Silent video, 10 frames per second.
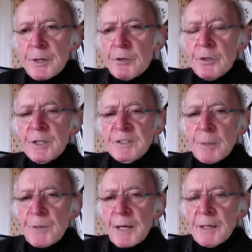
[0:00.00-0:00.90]
couldn't
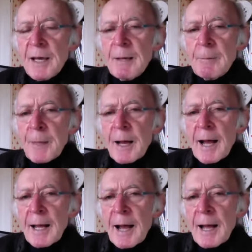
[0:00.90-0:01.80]
accept that.
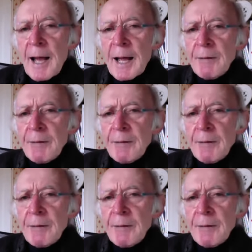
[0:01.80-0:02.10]
I